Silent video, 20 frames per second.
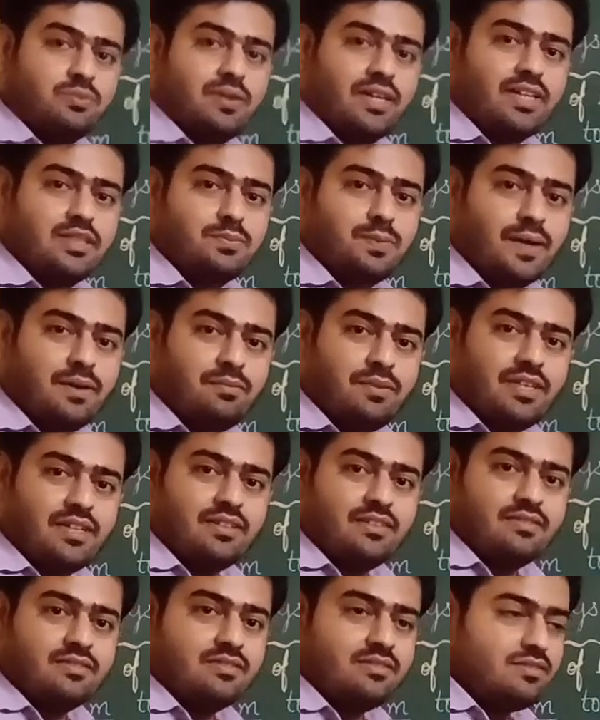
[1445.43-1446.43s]
to minus 5
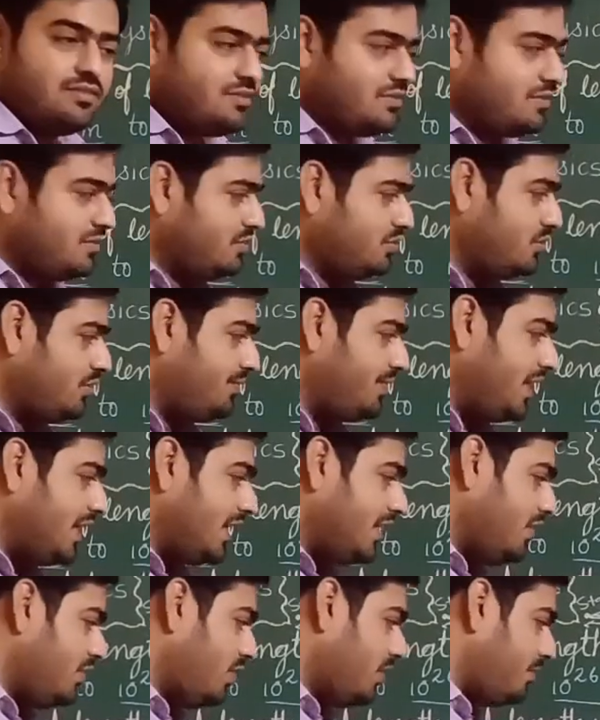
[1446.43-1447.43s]
meter. So we
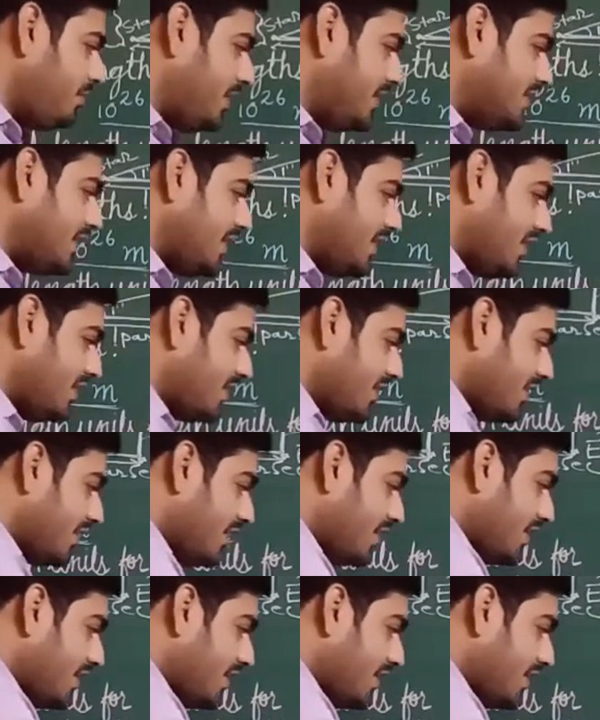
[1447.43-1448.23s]
cannot measure